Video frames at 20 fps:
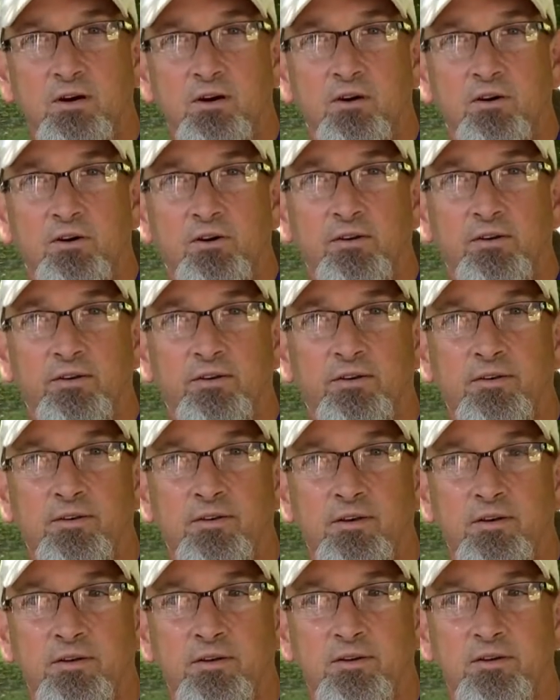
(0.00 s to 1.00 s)
on
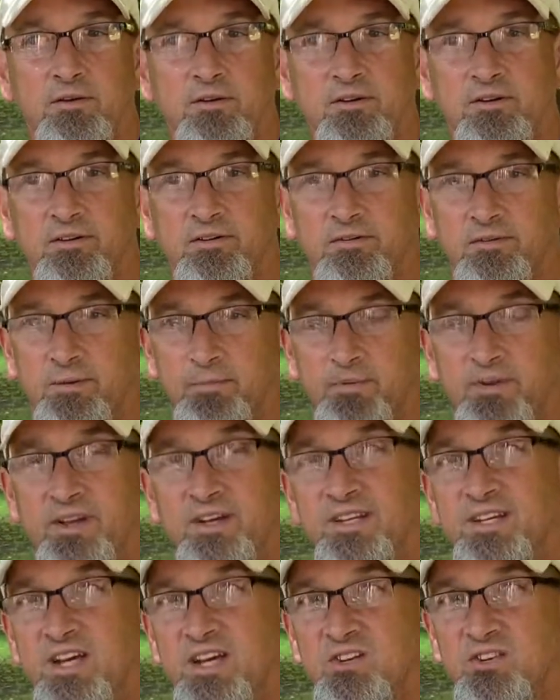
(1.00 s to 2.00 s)
a
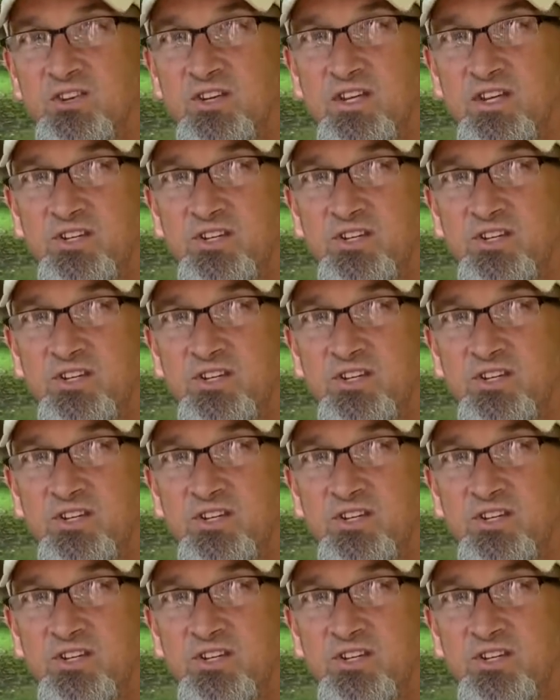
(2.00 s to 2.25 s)
plantation.